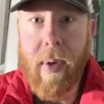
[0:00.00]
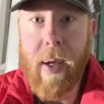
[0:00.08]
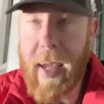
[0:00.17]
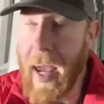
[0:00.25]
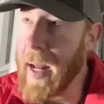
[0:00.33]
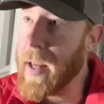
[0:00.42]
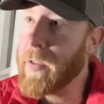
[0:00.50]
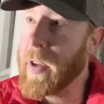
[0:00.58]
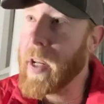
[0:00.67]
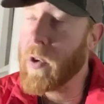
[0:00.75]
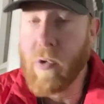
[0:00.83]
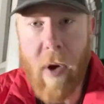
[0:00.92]
again, is
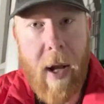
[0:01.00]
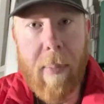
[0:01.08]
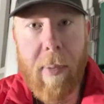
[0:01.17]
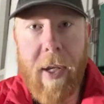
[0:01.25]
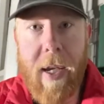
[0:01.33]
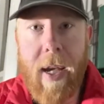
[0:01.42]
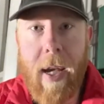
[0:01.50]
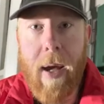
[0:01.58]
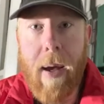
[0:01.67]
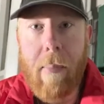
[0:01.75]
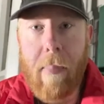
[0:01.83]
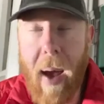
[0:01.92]
an incredibly
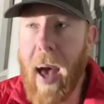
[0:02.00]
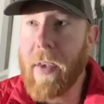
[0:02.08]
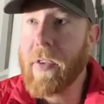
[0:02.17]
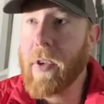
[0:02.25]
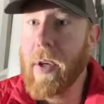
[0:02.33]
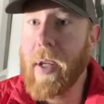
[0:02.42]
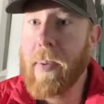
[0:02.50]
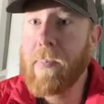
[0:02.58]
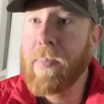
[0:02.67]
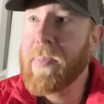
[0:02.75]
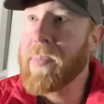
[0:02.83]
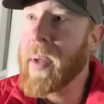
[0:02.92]
masculine
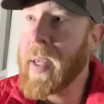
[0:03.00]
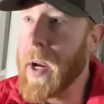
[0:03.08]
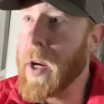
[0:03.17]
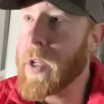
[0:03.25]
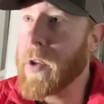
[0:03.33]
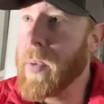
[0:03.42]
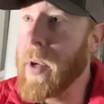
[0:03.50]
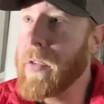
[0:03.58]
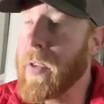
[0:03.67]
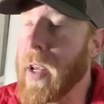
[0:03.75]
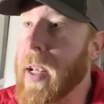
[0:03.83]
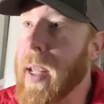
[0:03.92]

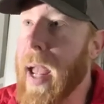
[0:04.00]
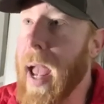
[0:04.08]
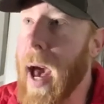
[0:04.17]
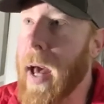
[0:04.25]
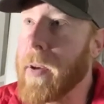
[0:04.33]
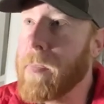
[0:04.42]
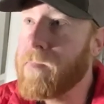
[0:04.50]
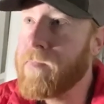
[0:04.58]
characteristic, and